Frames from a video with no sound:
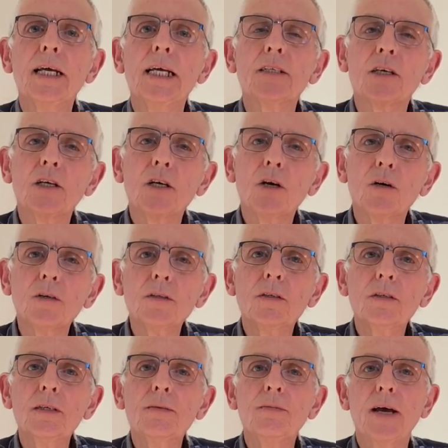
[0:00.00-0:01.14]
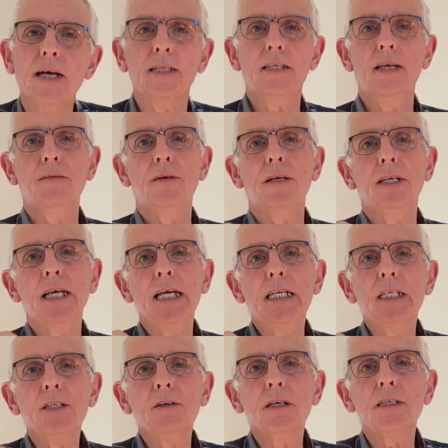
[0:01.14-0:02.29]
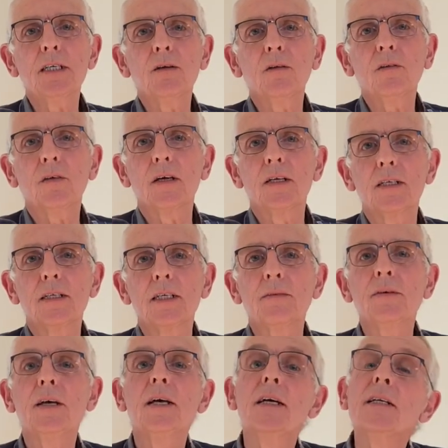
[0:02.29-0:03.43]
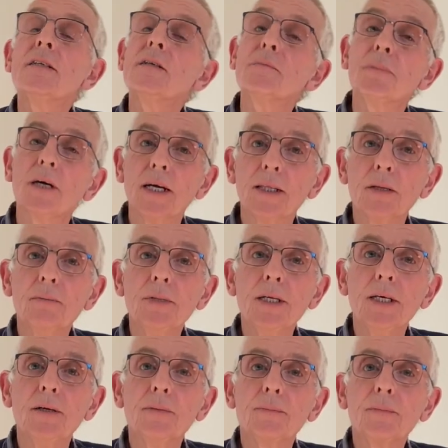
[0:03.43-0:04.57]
is a cost-effective and interesting alternative to buying them new.